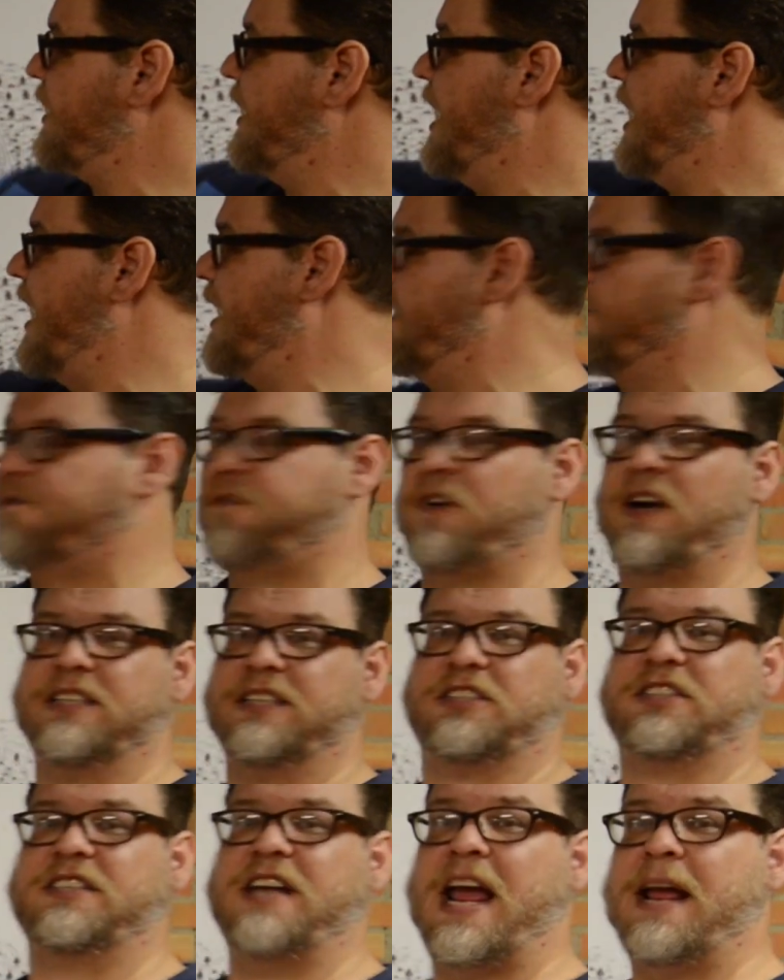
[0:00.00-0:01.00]
that had a
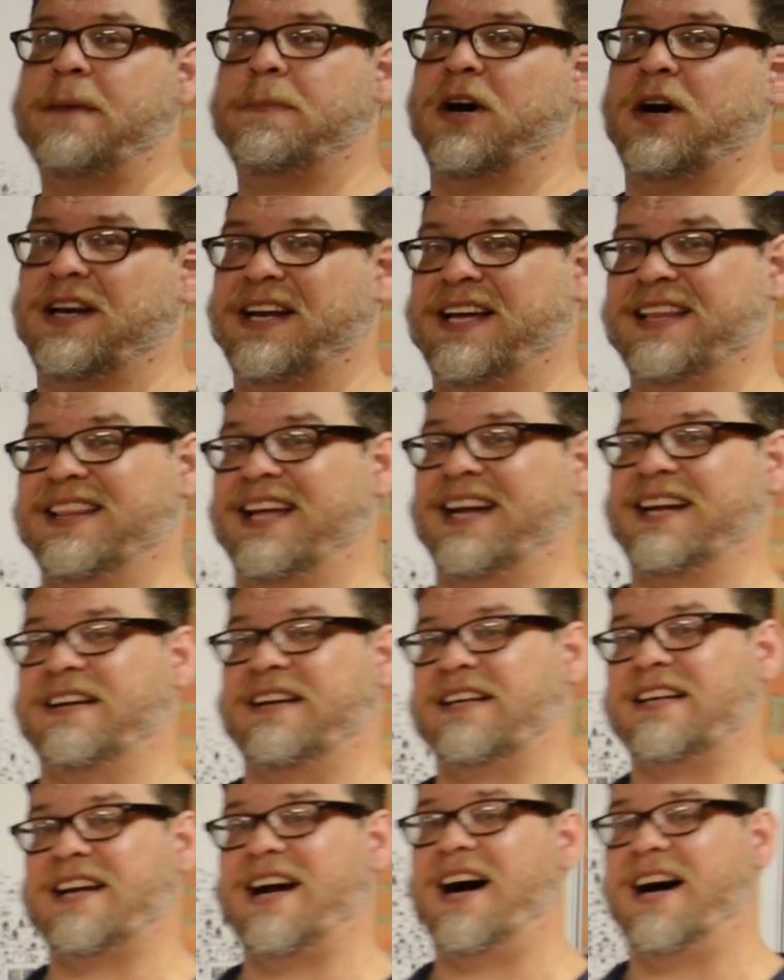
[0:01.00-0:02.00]
French name on it, like
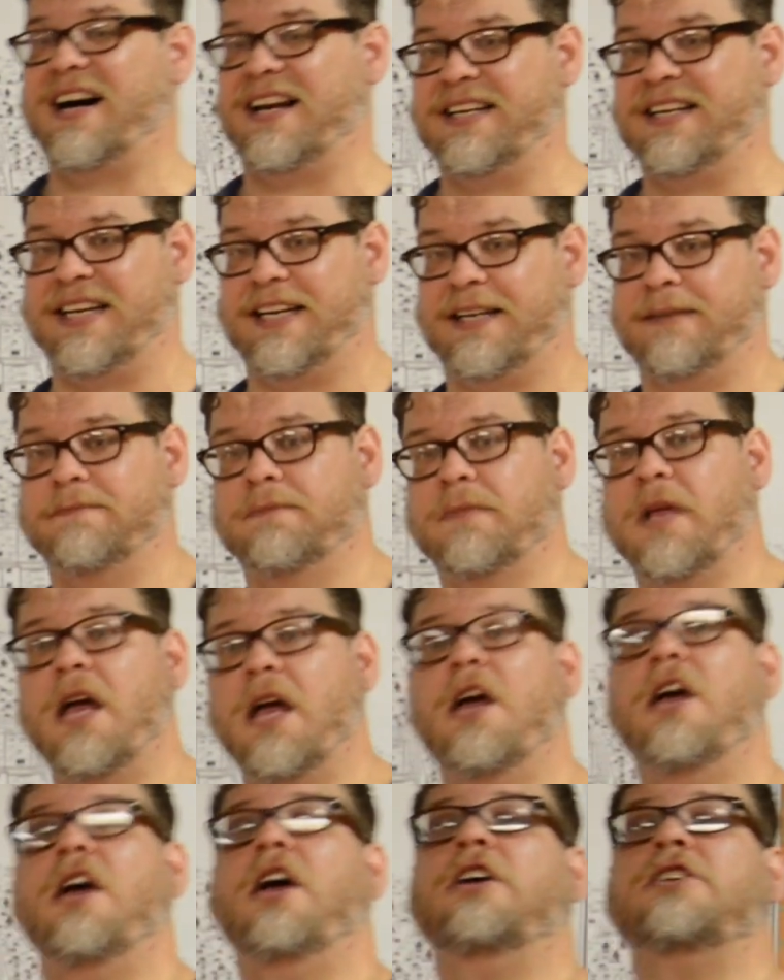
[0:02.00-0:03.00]
Conde.
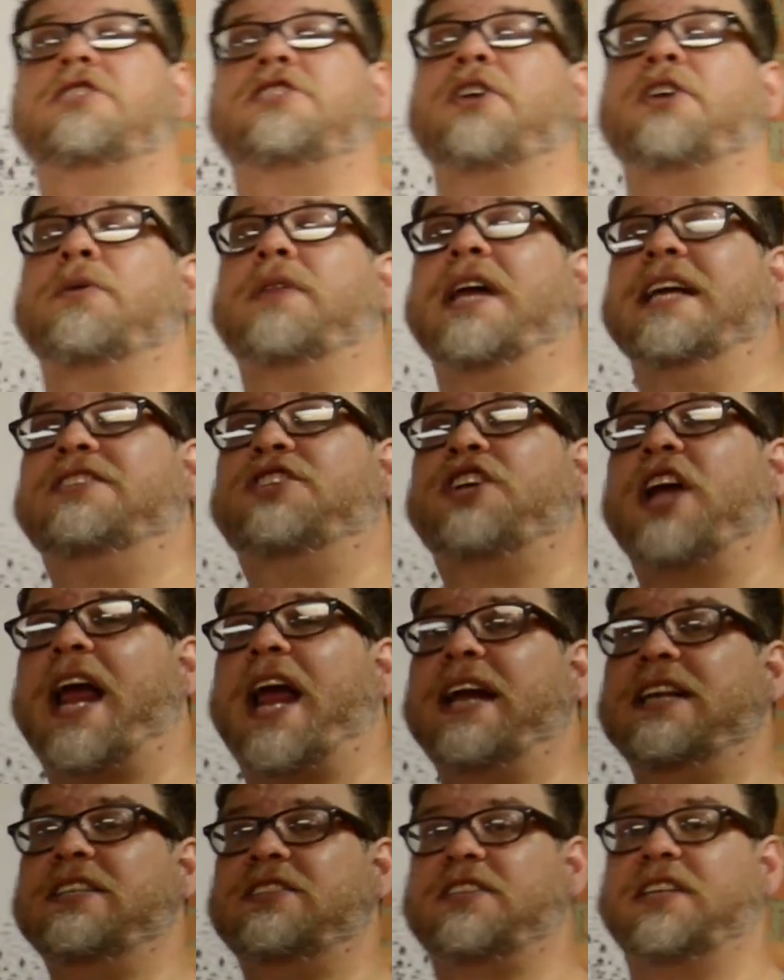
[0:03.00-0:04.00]
So they
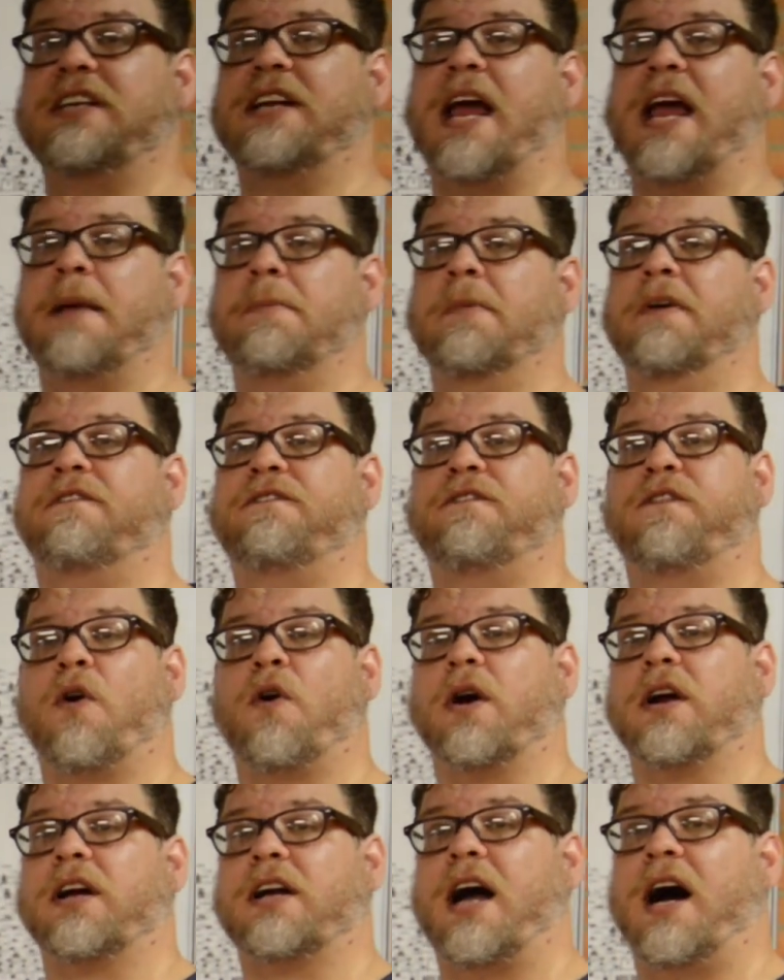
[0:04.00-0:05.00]
changed the name of
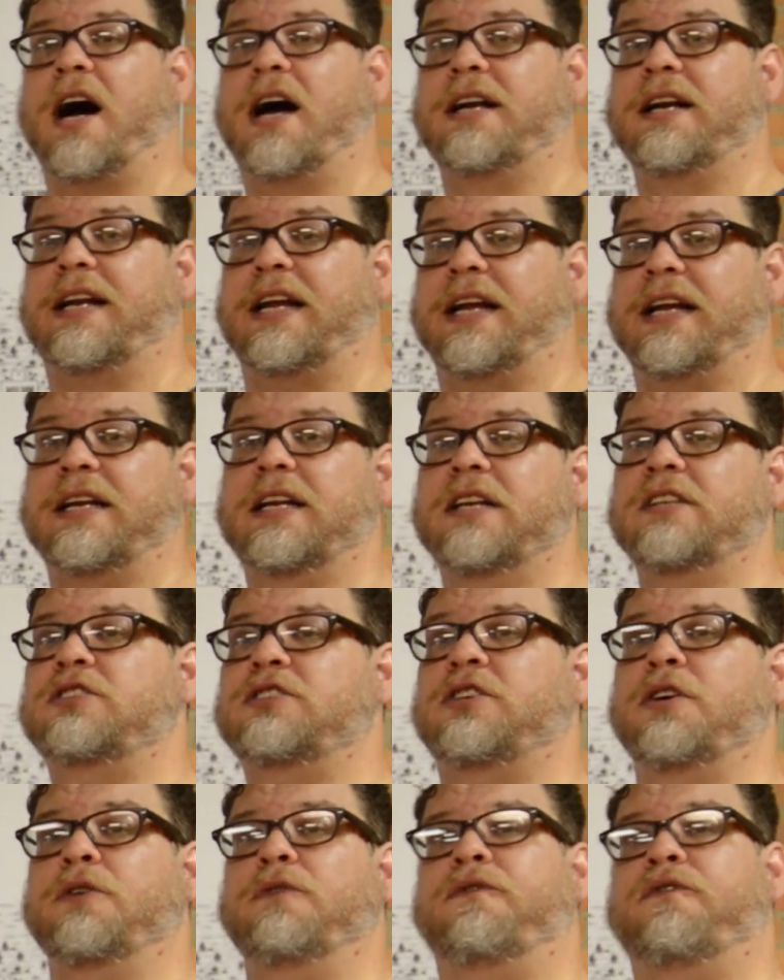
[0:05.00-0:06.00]
Fort Conde
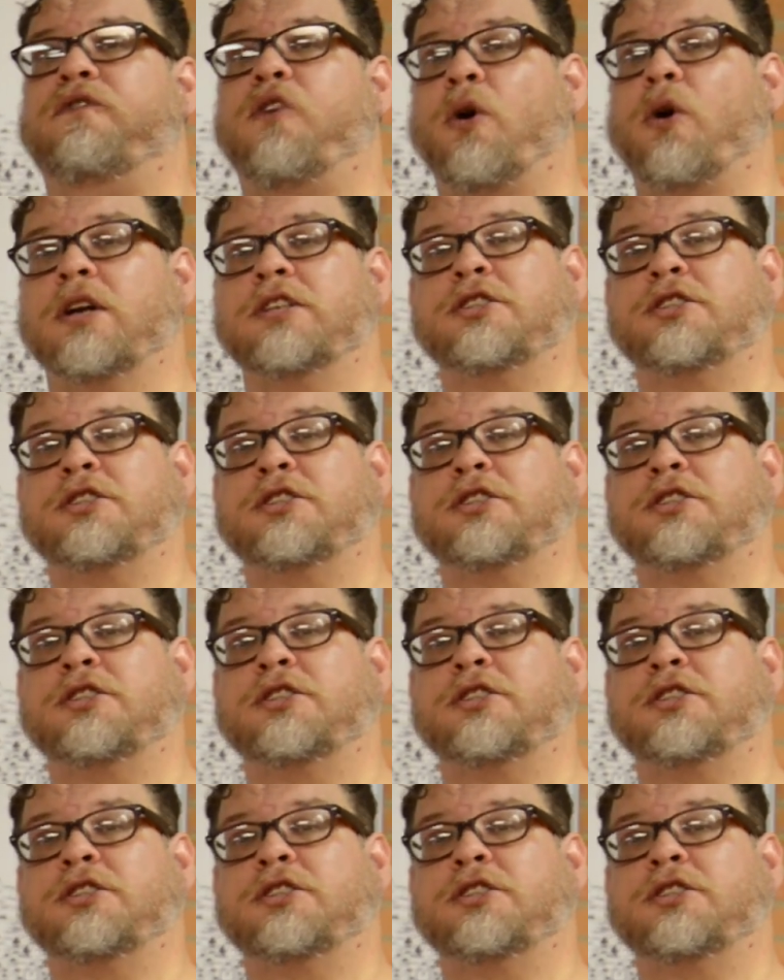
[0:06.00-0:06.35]
to Fort